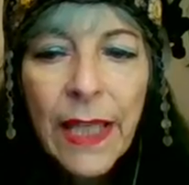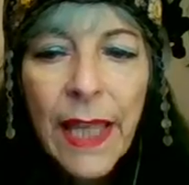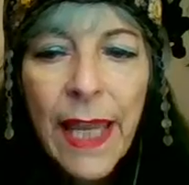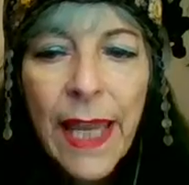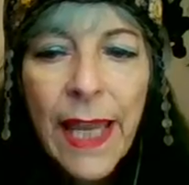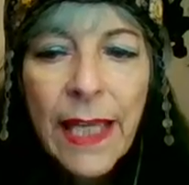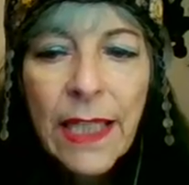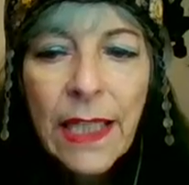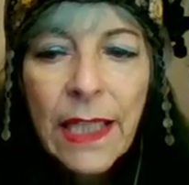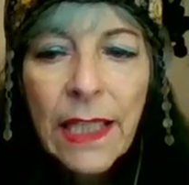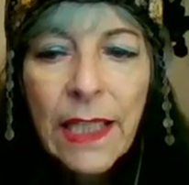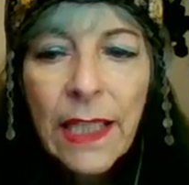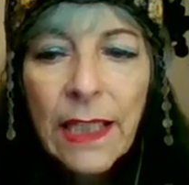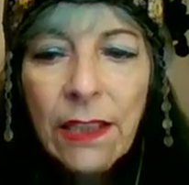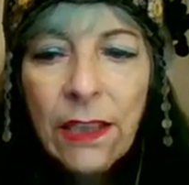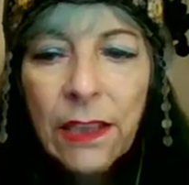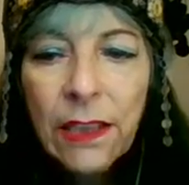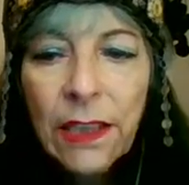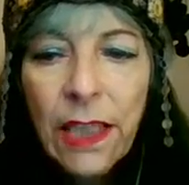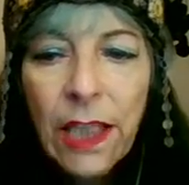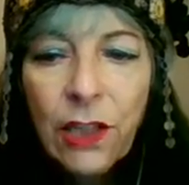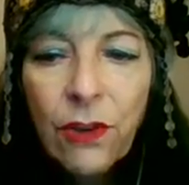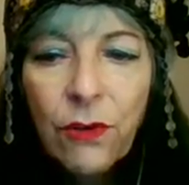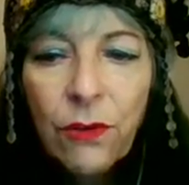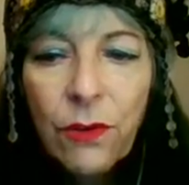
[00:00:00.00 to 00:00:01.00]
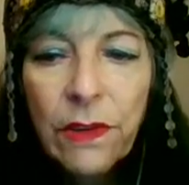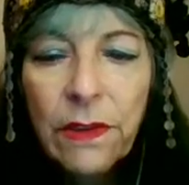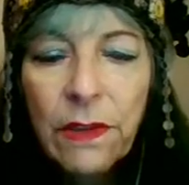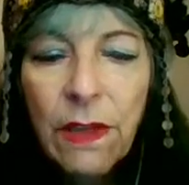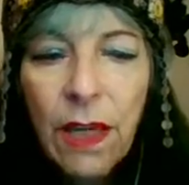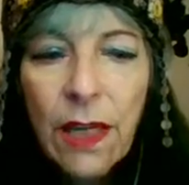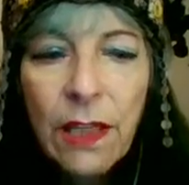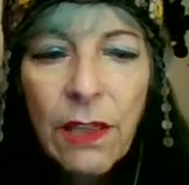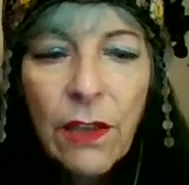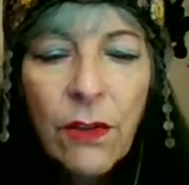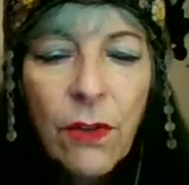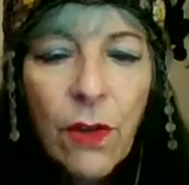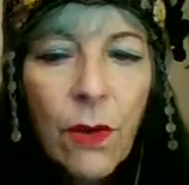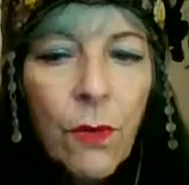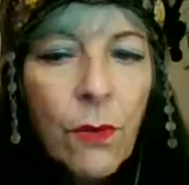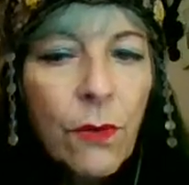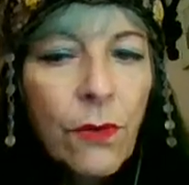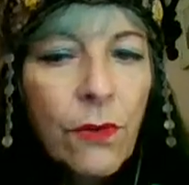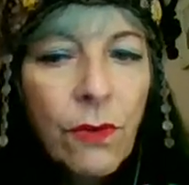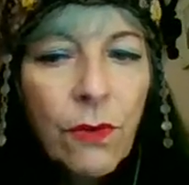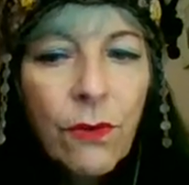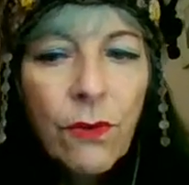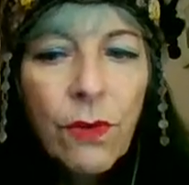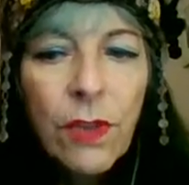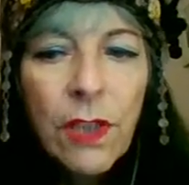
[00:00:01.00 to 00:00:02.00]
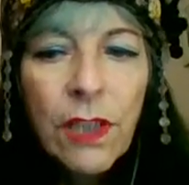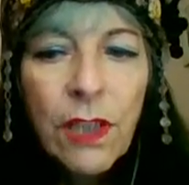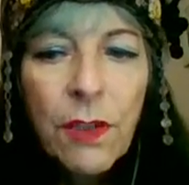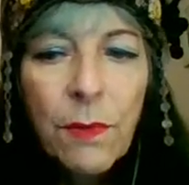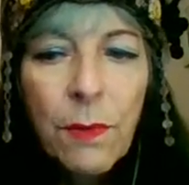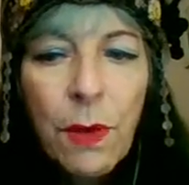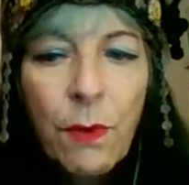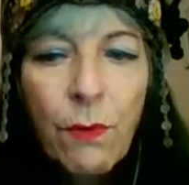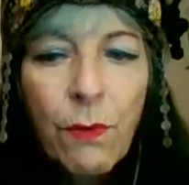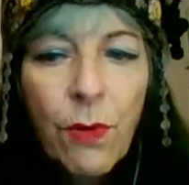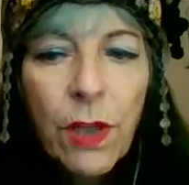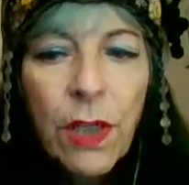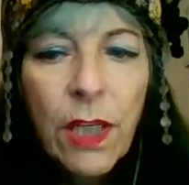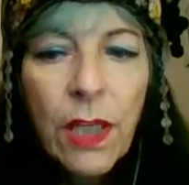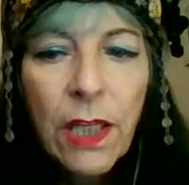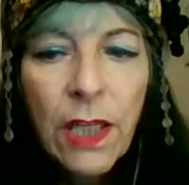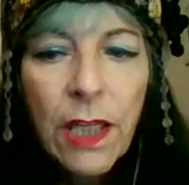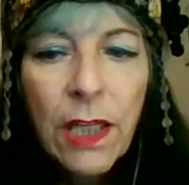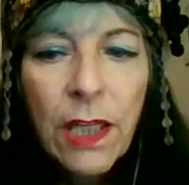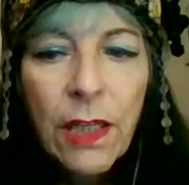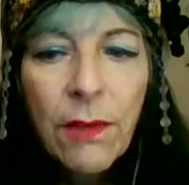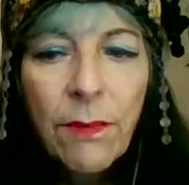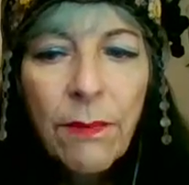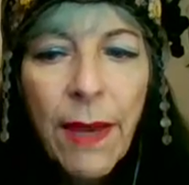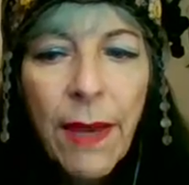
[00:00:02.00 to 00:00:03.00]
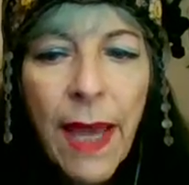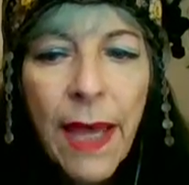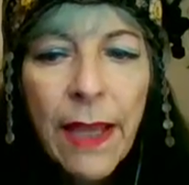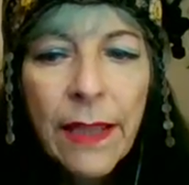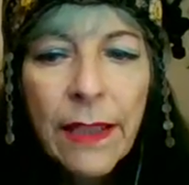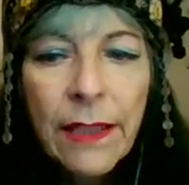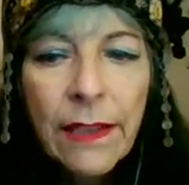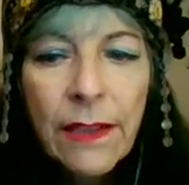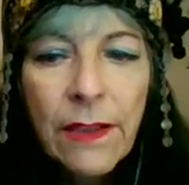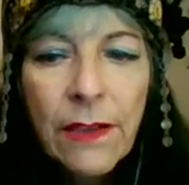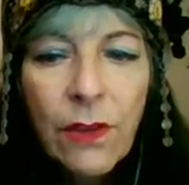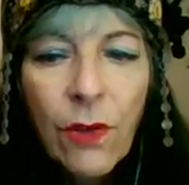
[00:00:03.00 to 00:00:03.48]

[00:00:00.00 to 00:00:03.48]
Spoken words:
and an intellectual side, and those two need to be working in balance.